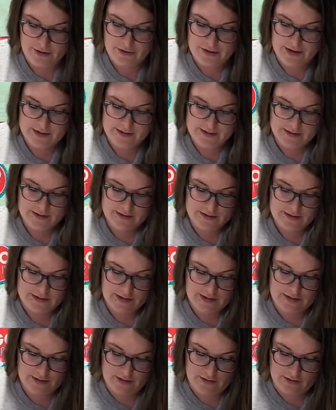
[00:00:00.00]
You guys can
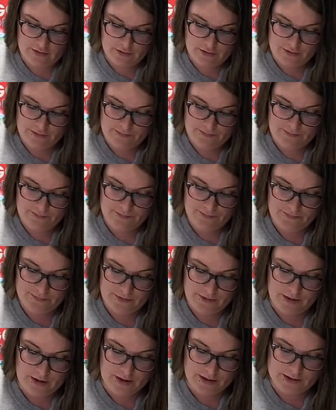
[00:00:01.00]
see the little
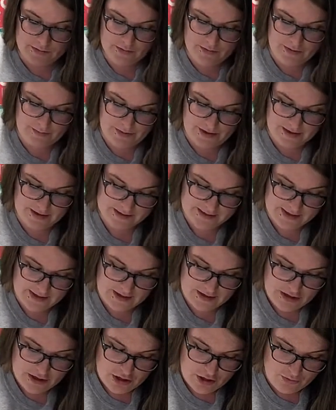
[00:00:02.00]
dots where the paint is
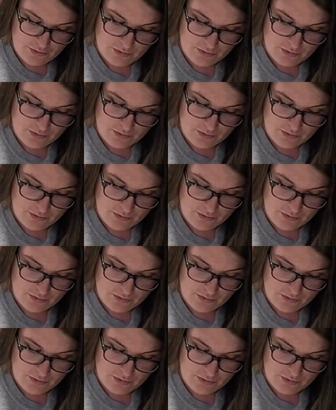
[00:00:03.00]
at.